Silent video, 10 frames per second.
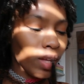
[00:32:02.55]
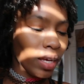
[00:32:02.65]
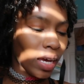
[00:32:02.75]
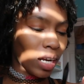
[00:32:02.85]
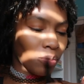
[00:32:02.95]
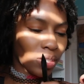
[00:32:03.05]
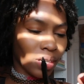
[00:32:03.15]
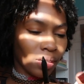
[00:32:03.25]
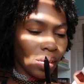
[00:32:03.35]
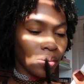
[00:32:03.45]
Again, I'm just
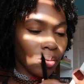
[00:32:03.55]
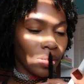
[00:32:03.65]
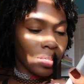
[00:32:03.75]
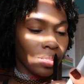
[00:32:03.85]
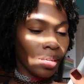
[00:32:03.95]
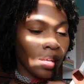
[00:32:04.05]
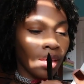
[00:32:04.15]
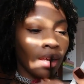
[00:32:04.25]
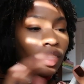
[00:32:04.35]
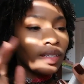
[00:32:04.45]
going to title this
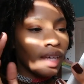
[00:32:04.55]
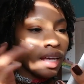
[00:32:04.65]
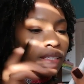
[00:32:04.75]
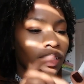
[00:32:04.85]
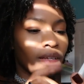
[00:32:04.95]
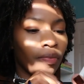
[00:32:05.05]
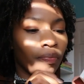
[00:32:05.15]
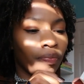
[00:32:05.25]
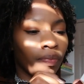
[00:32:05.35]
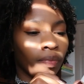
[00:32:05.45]
Test,
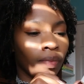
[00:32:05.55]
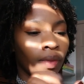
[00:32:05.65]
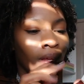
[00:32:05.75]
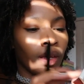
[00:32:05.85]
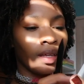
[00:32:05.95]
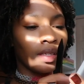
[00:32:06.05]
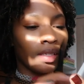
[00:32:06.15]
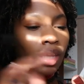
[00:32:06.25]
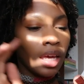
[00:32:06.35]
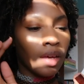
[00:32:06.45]

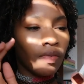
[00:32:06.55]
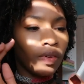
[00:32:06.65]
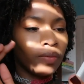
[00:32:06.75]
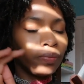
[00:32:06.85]
Save.